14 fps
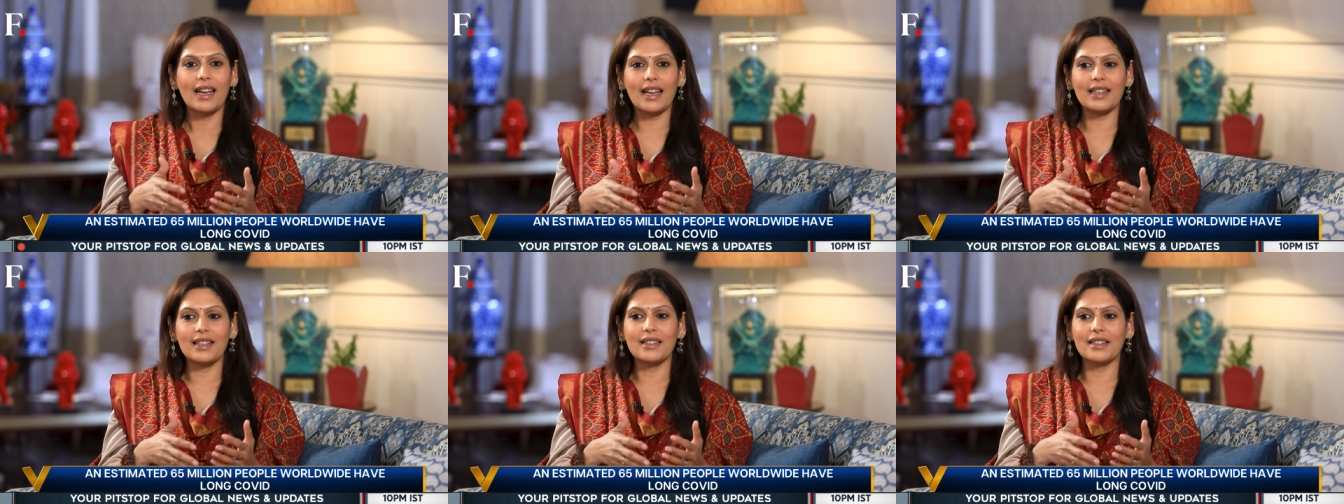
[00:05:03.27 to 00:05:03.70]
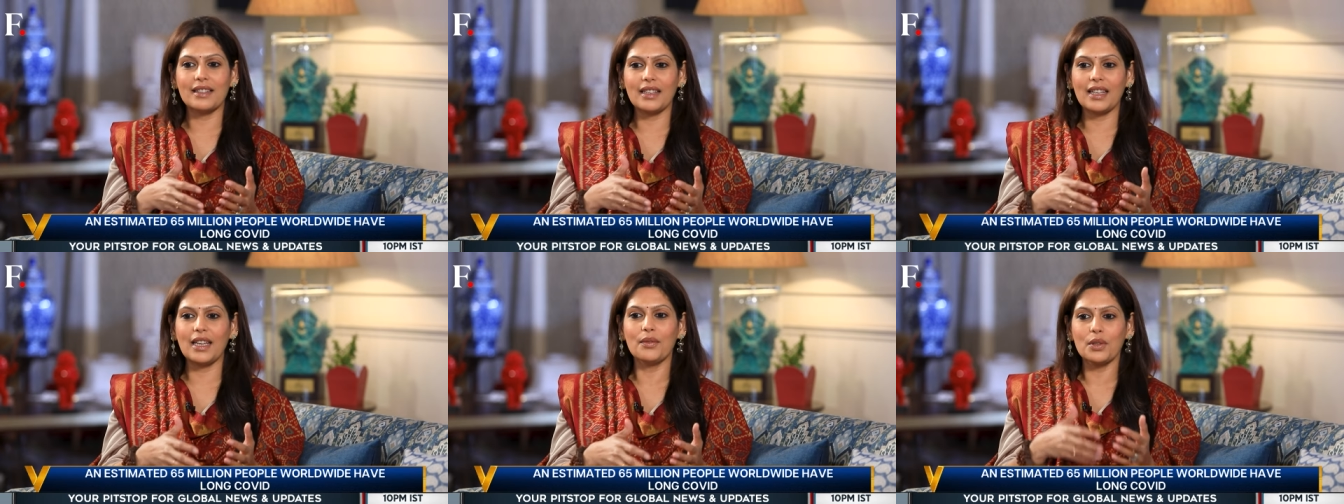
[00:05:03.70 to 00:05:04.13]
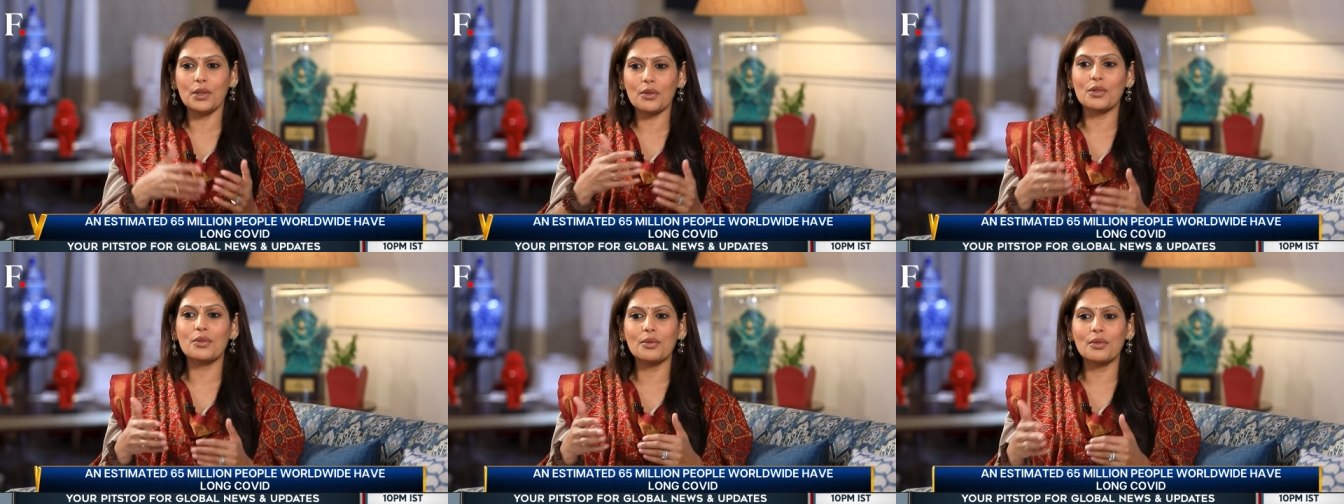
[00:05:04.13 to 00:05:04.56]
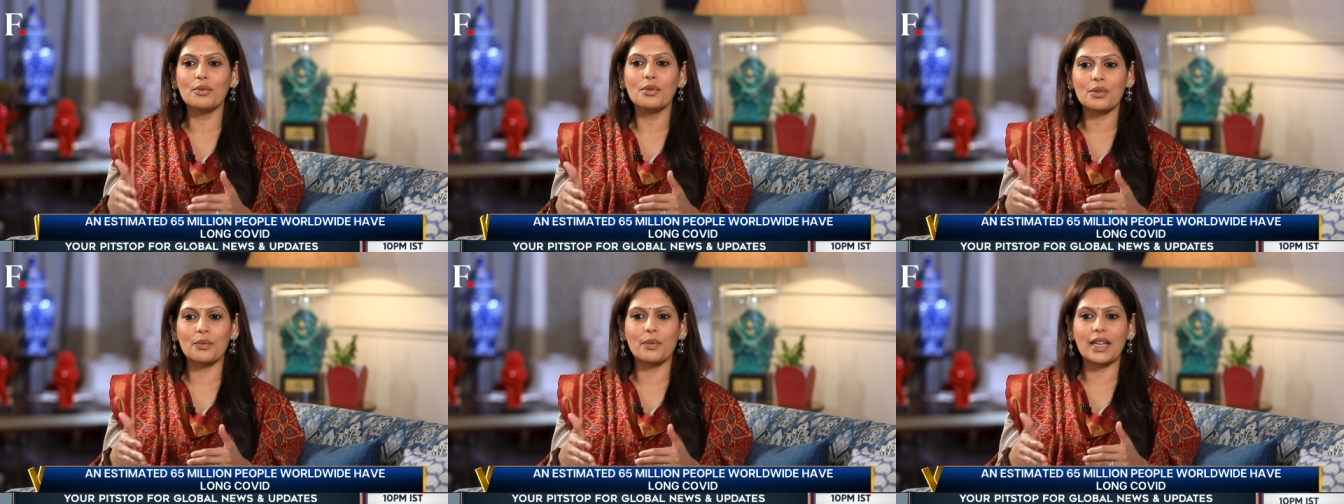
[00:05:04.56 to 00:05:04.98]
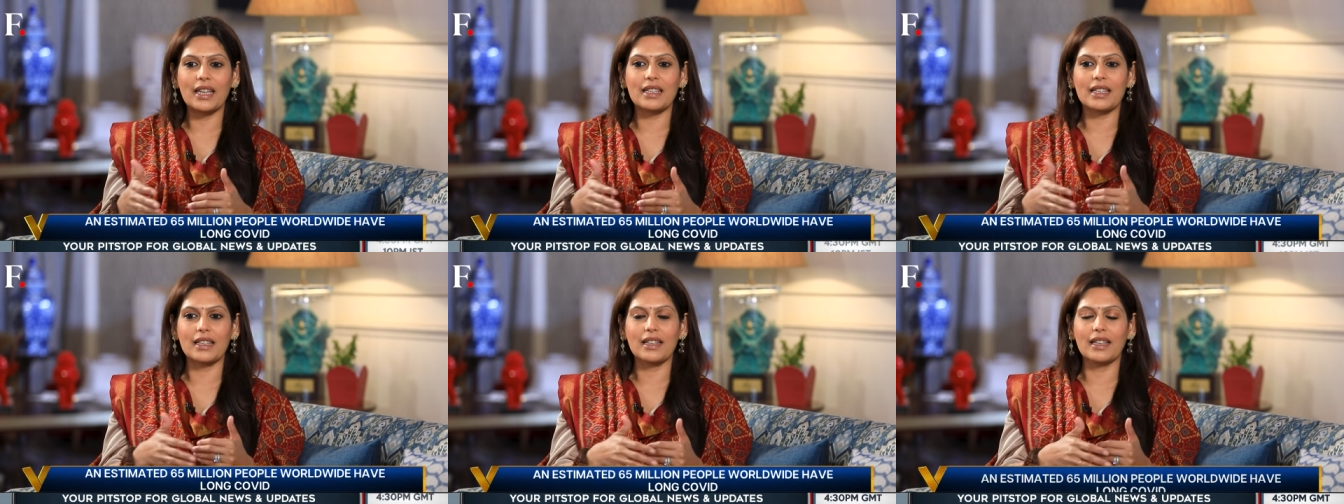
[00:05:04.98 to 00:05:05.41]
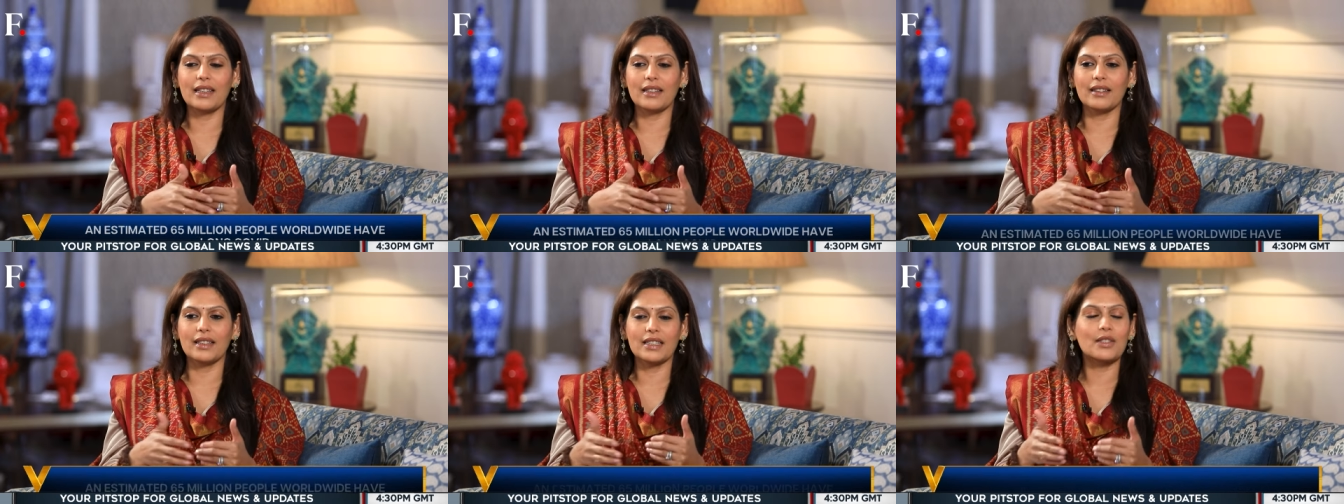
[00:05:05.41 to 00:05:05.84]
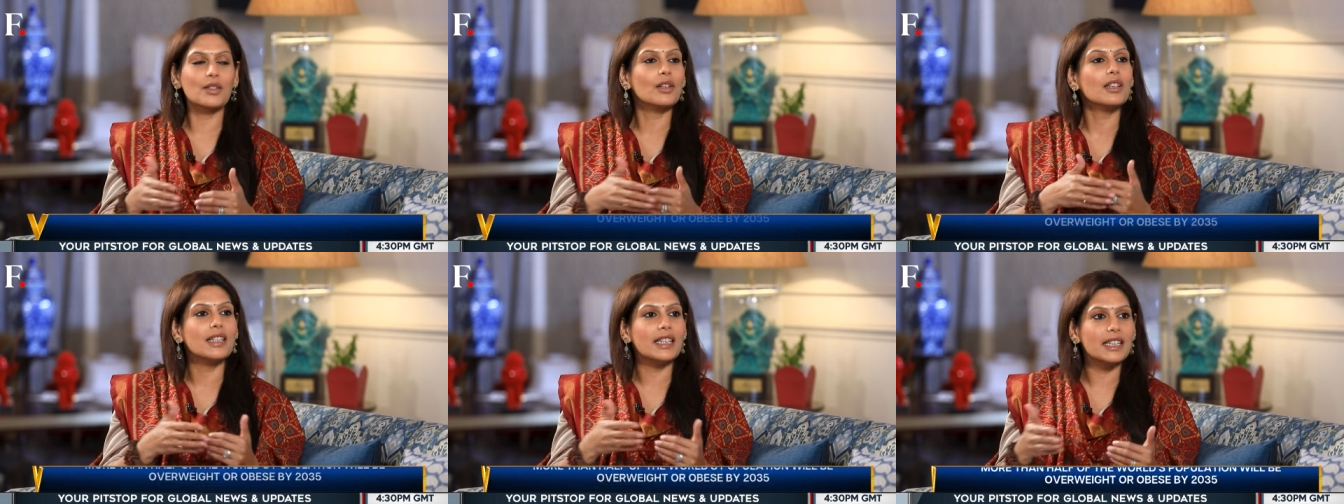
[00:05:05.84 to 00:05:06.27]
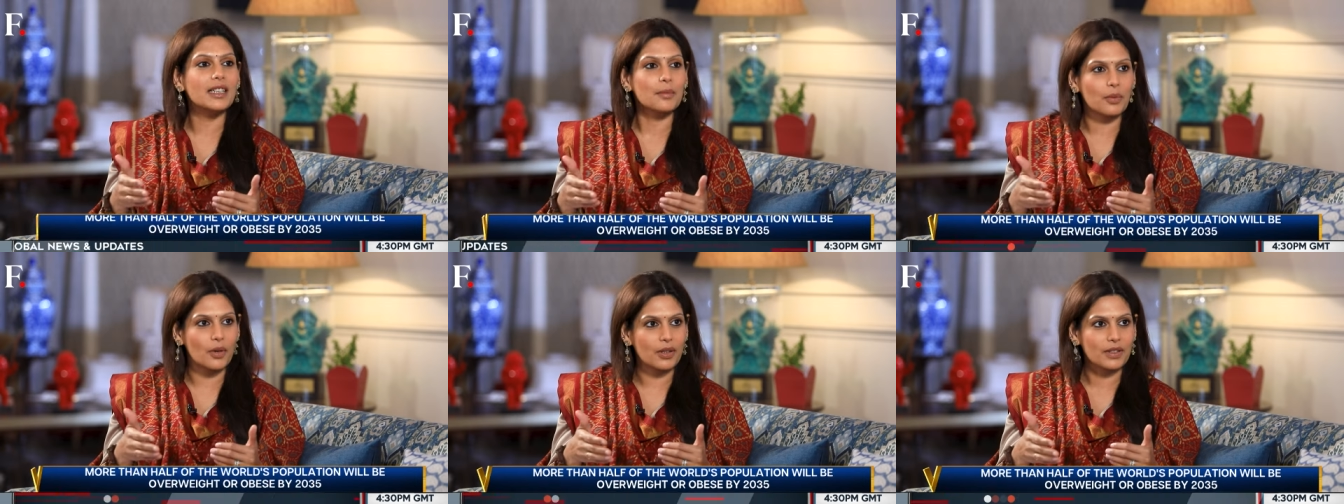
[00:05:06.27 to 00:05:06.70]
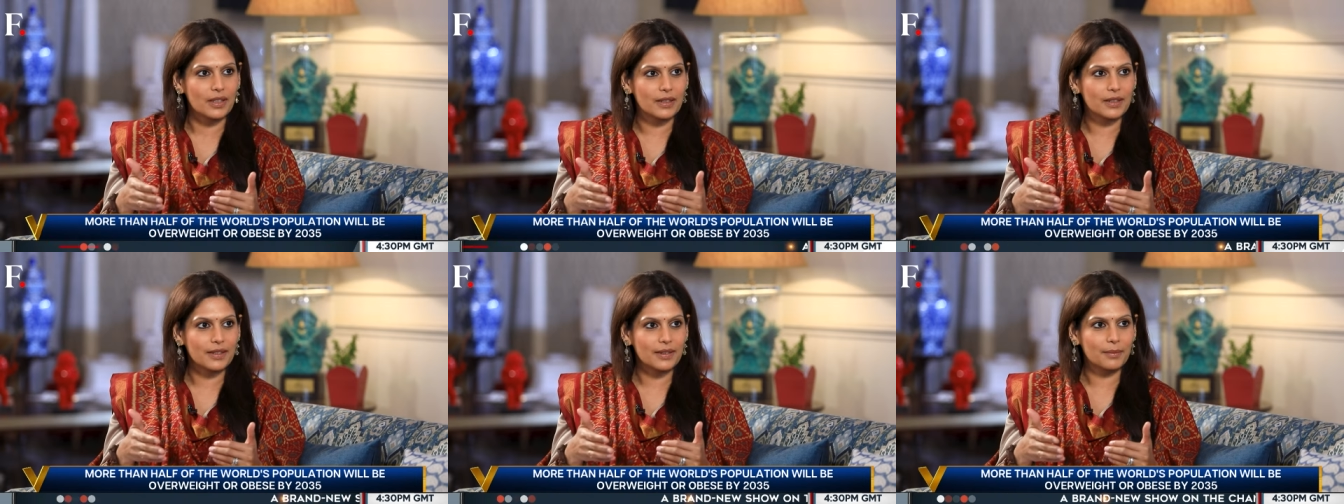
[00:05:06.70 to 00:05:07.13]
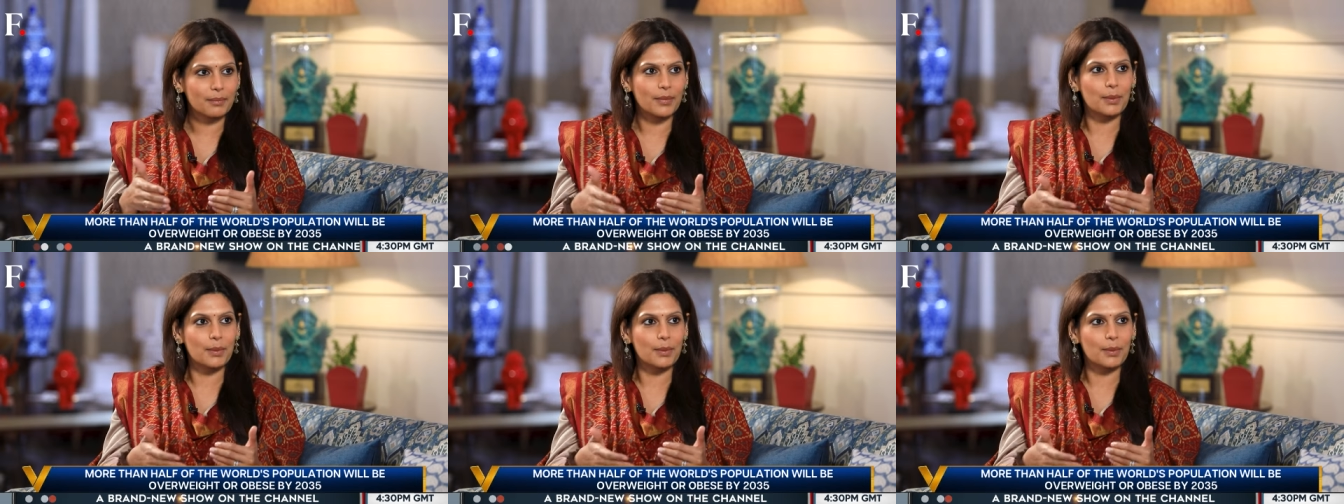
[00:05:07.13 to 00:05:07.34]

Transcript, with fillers: And even those who lose weight, I think it's not a linear process.